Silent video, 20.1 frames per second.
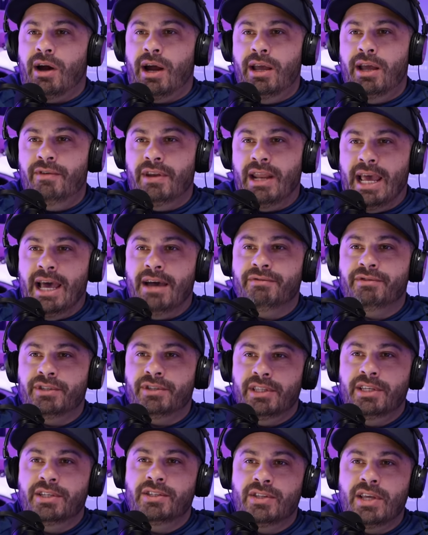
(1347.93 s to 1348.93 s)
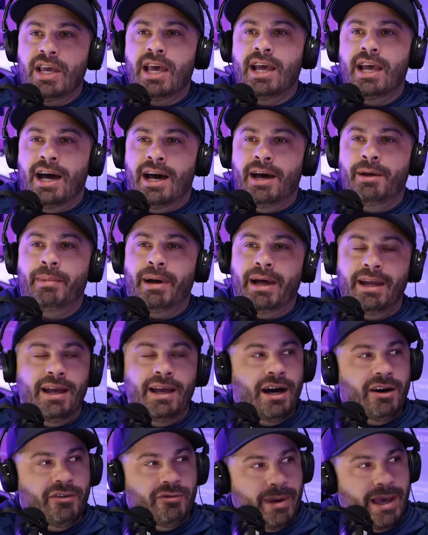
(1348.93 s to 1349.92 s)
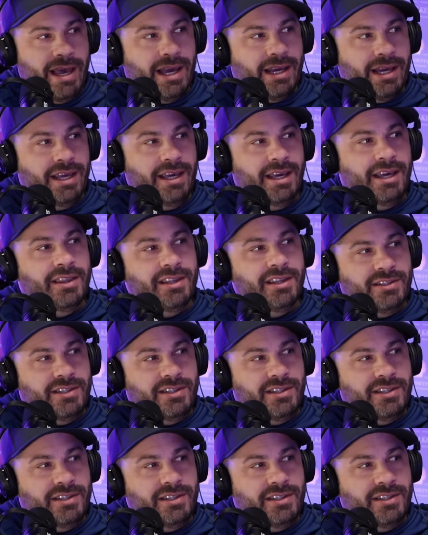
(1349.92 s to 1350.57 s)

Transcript: I even have to this day on my golf bag the hmm.